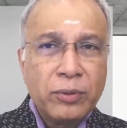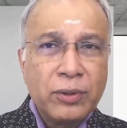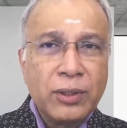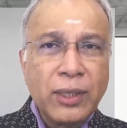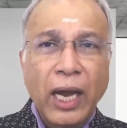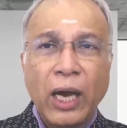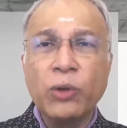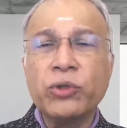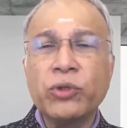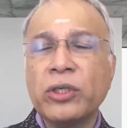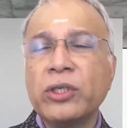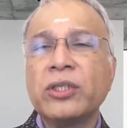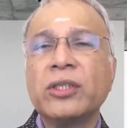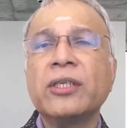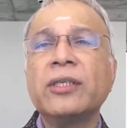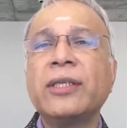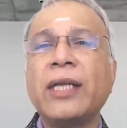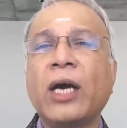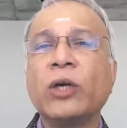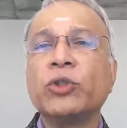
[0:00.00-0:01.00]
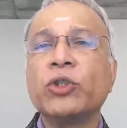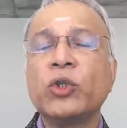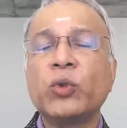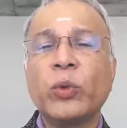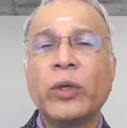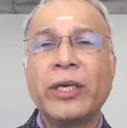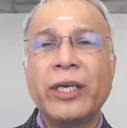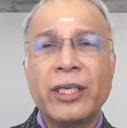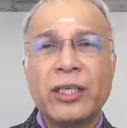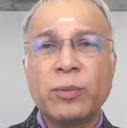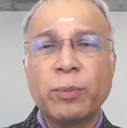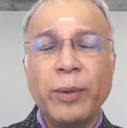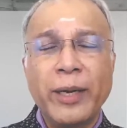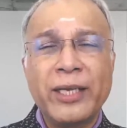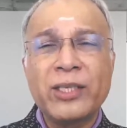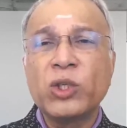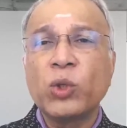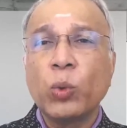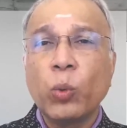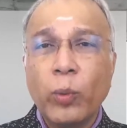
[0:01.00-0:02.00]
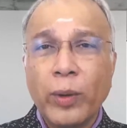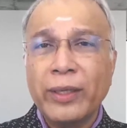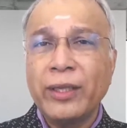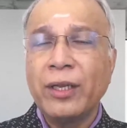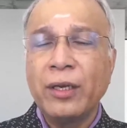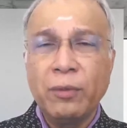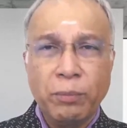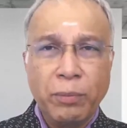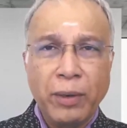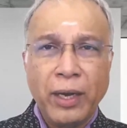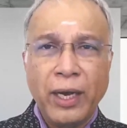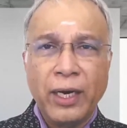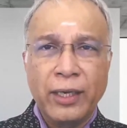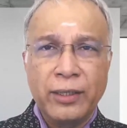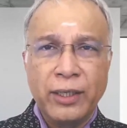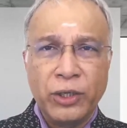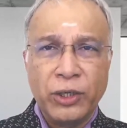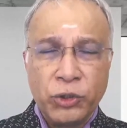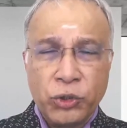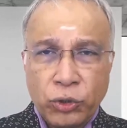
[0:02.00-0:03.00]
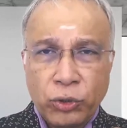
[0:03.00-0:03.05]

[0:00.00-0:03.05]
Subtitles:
Thousands and thousands were displaced within Bangladesh.